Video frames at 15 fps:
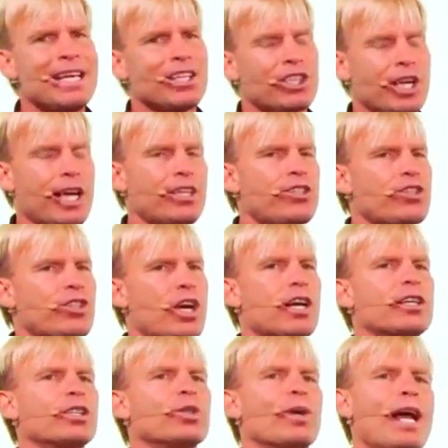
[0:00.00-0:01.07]
Chances are
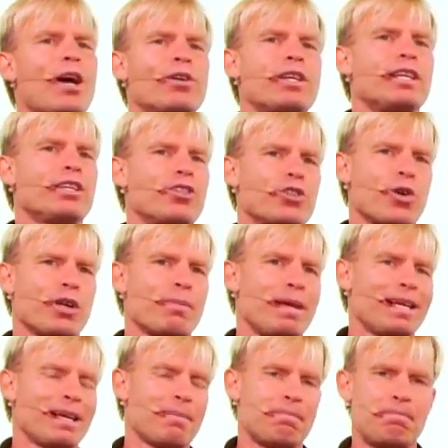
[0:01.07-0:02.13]
grounding is going to
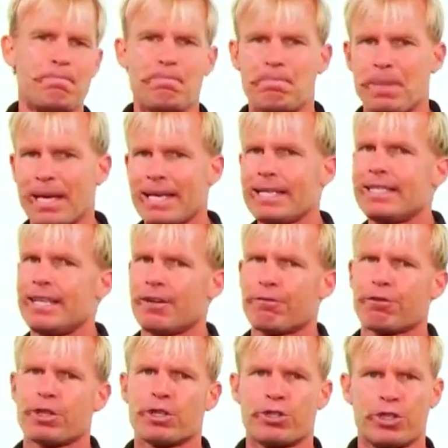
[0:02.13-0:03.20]
make a big
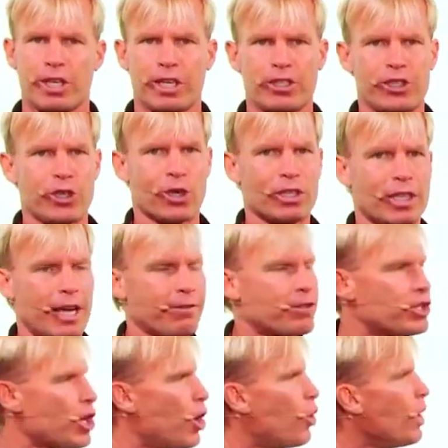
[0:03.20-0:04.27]
difference in your life.
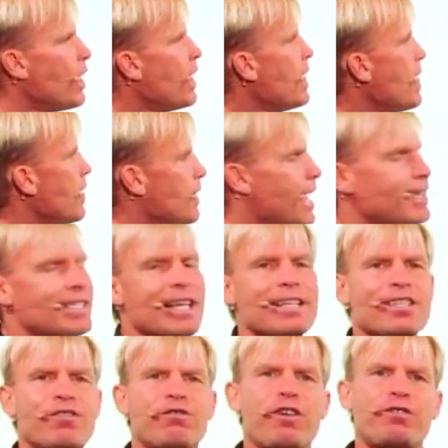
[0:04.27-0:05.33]
So that's
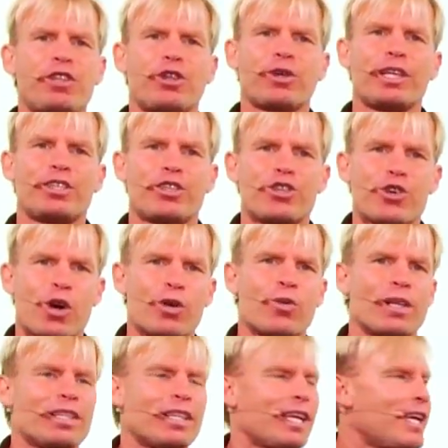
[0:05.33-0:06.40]
lesson 53. It's a short
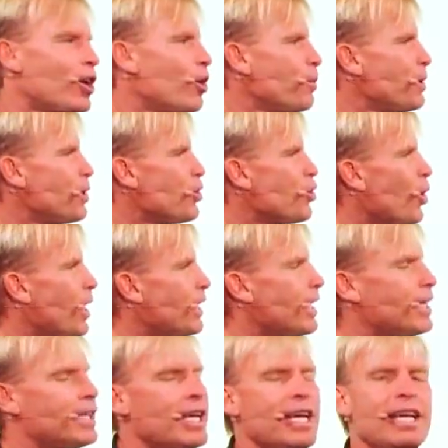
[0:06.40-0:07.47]
one today. I hope you enjoyed
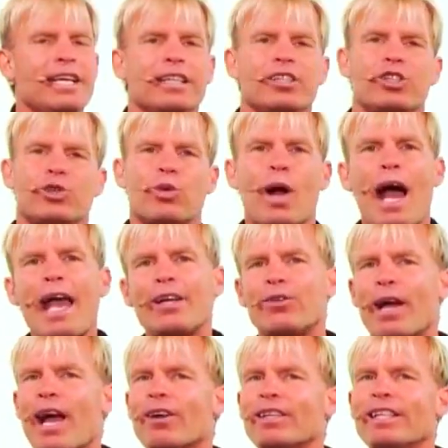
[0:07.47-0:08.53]
it. Try
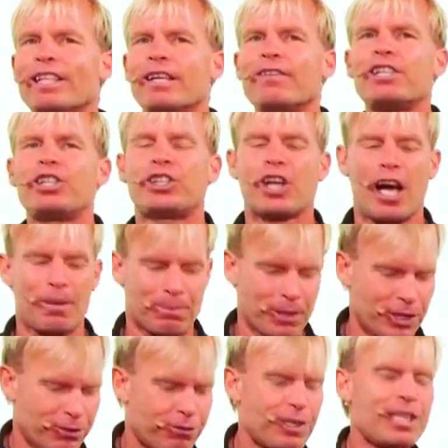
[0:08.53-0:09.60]
grounding, give it a shot, put
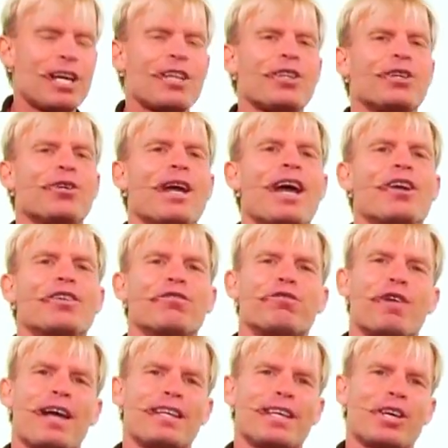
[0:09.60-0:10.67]
your feet on the ground and
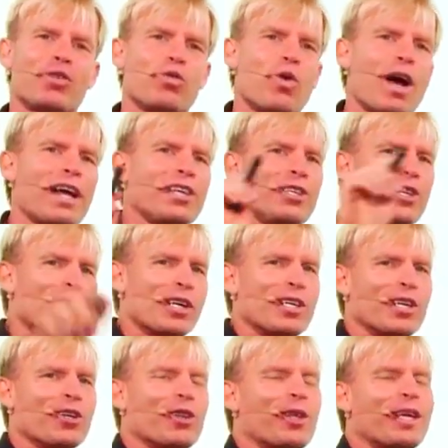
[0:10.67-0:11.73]
find out why you're an
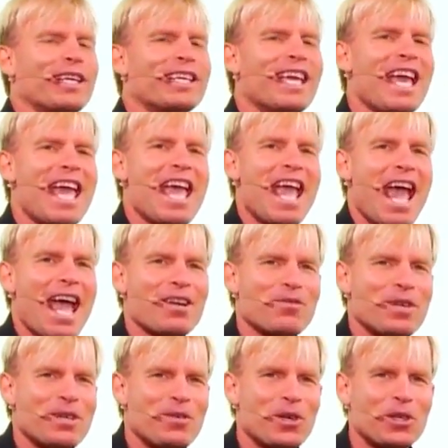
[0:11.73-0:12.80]
earthling. And
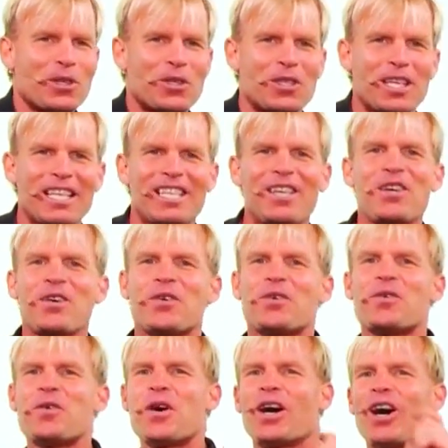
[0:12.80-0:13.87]
we will see
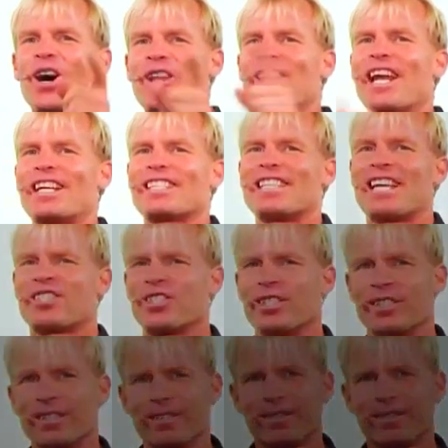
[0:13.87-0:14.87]
you on the next lesson.